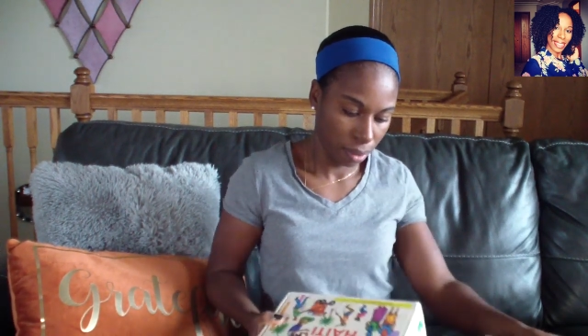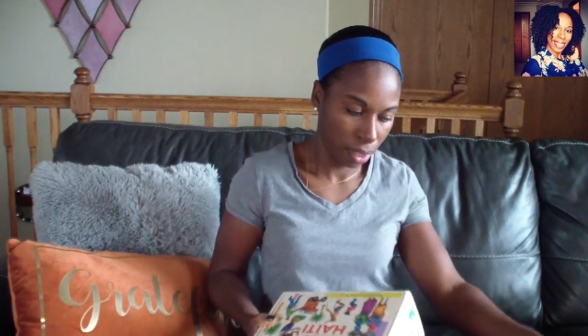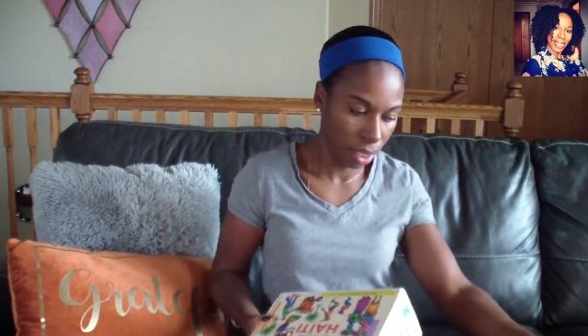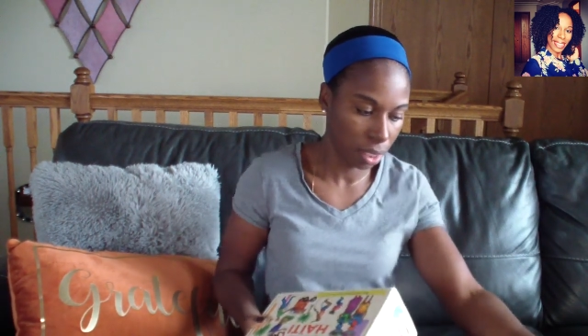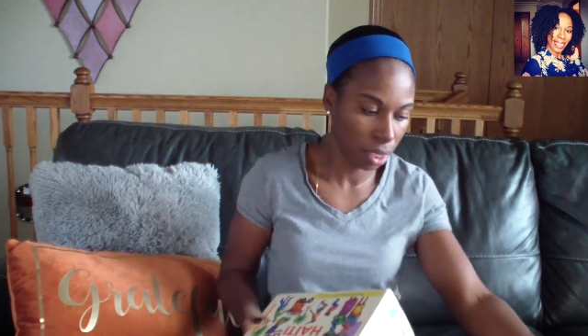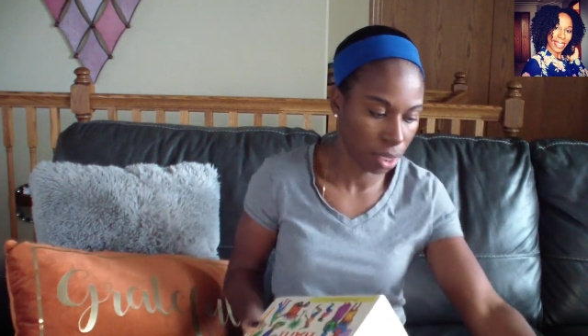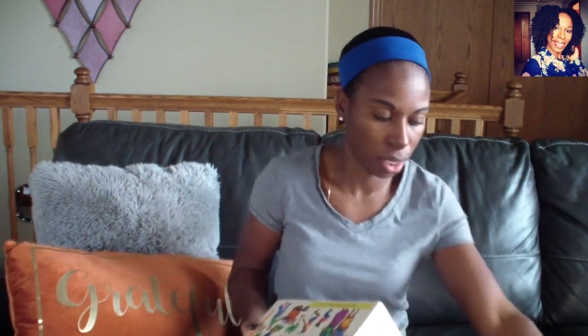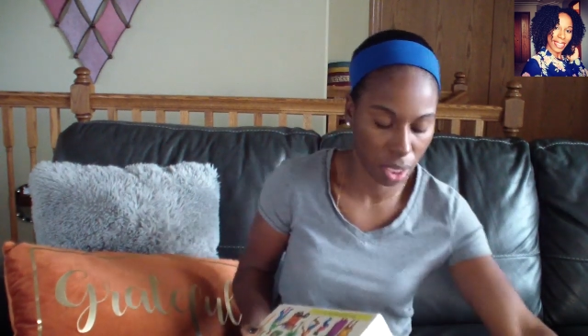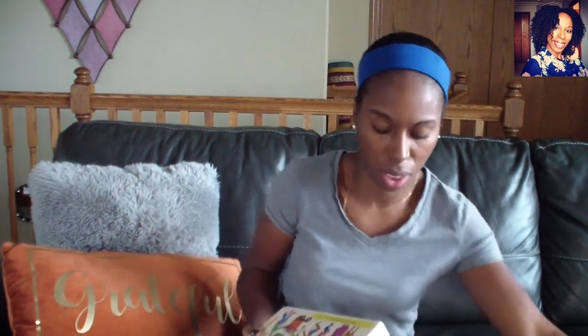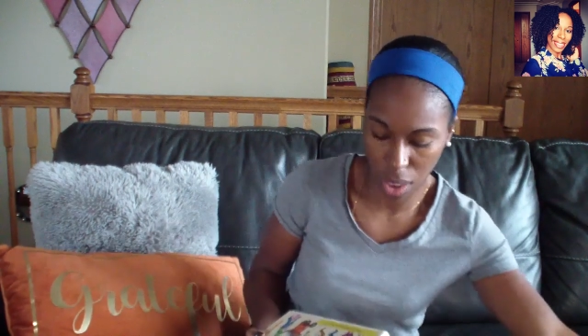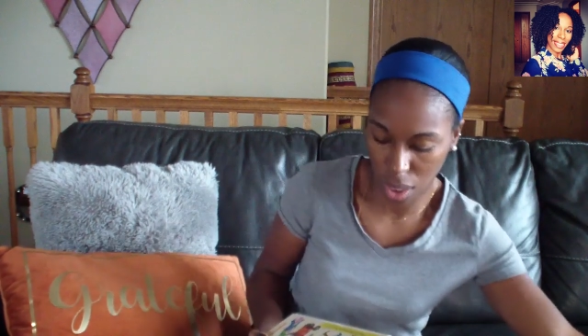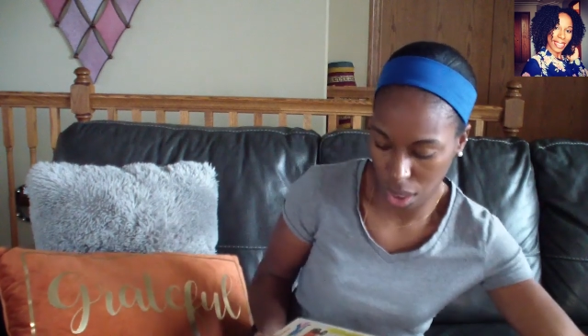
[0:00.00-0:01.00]
This is
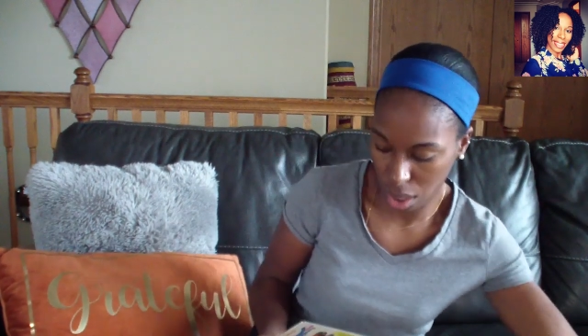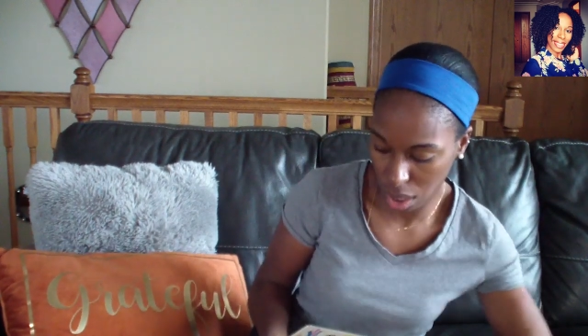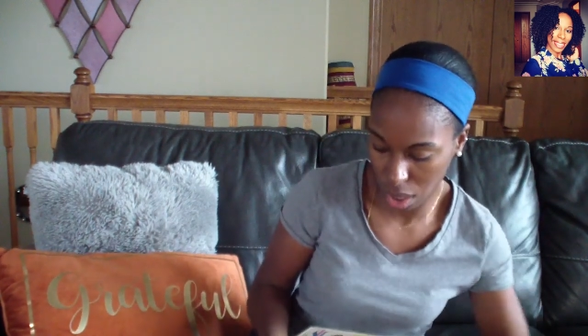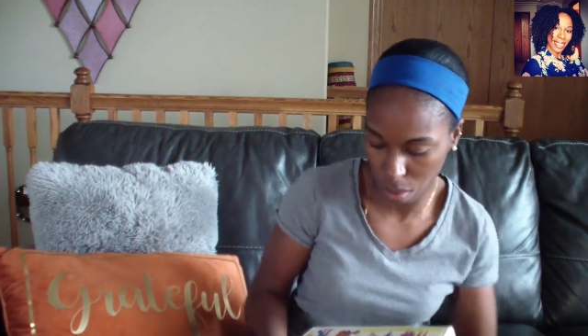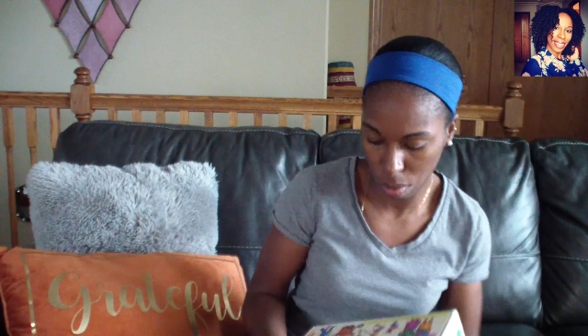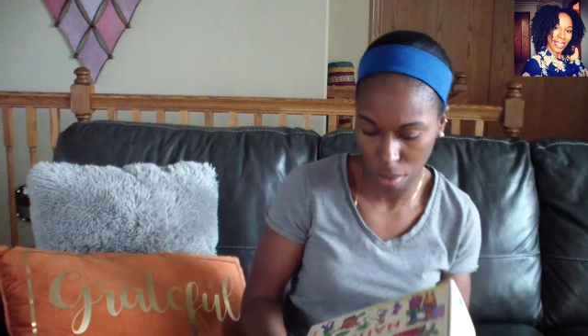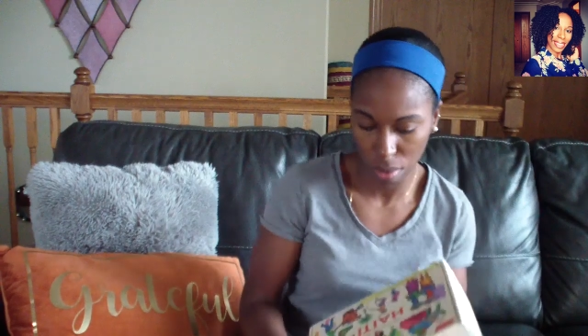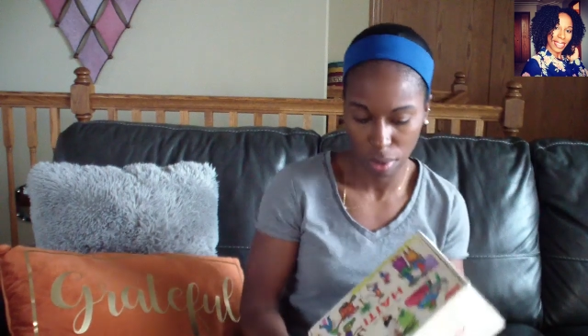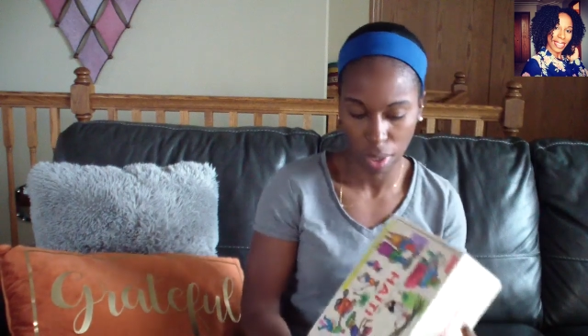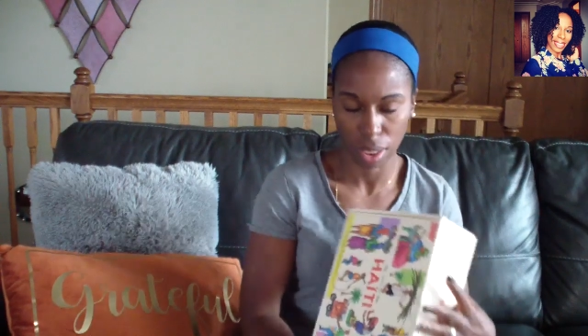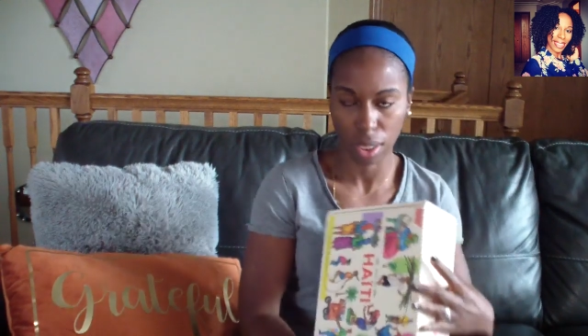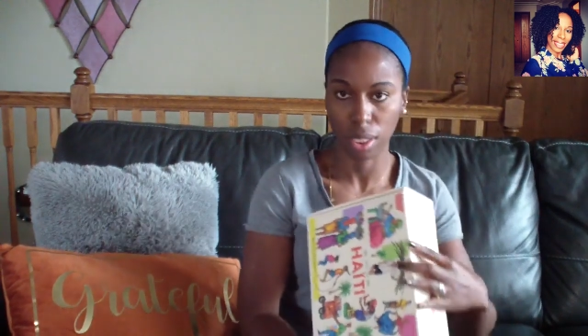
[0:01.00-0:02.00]
cute. Ooh,
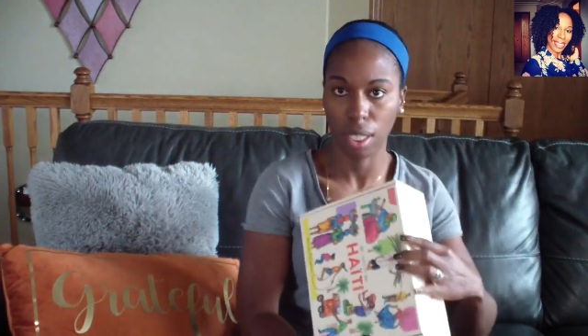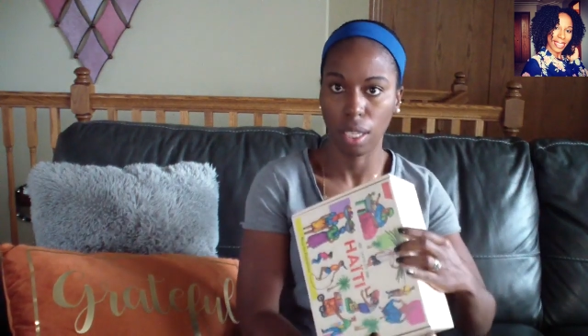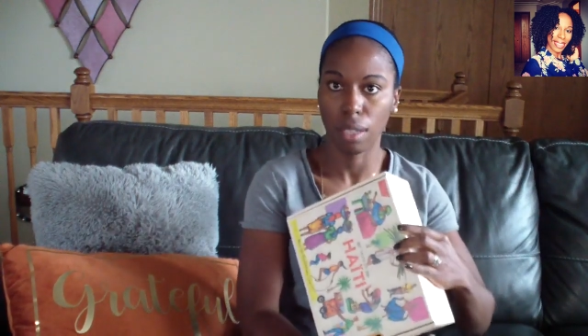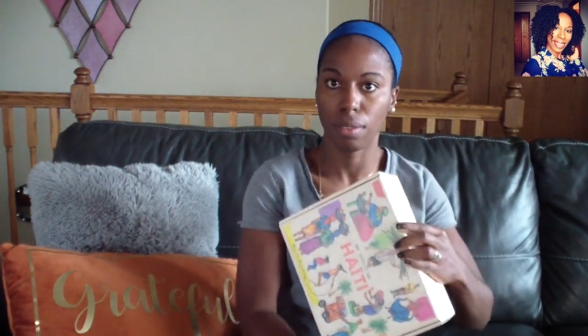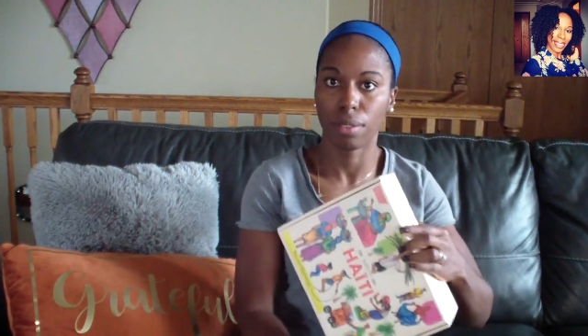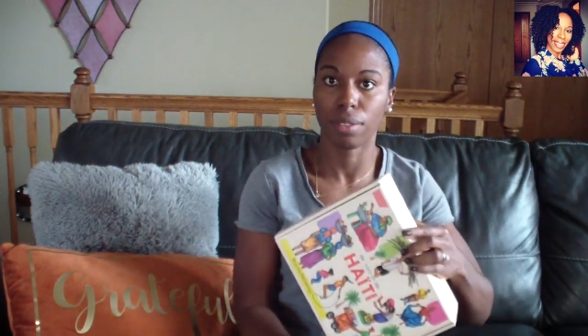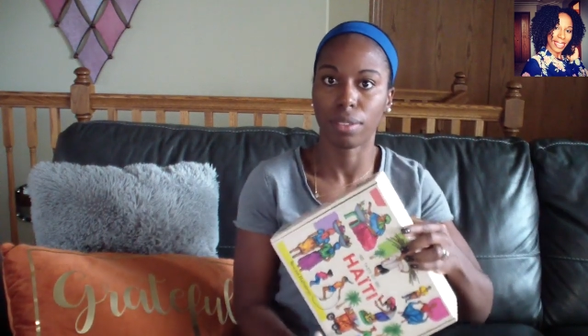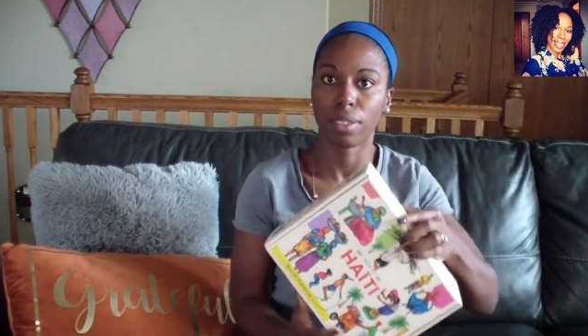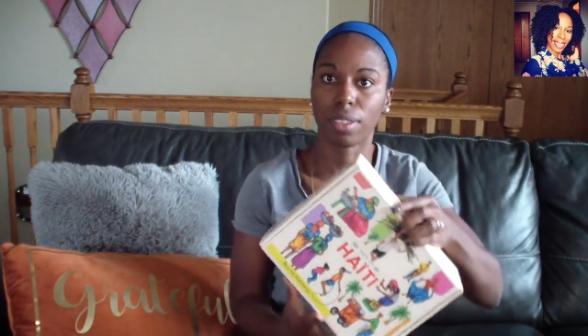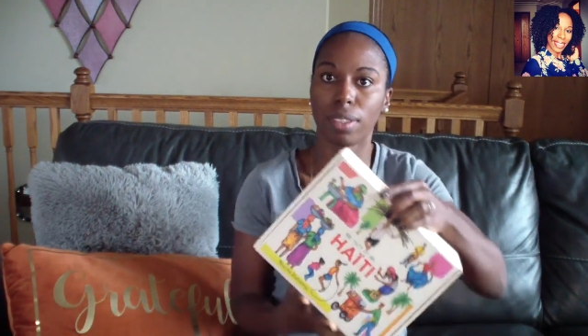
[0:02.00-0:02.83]
this is cute.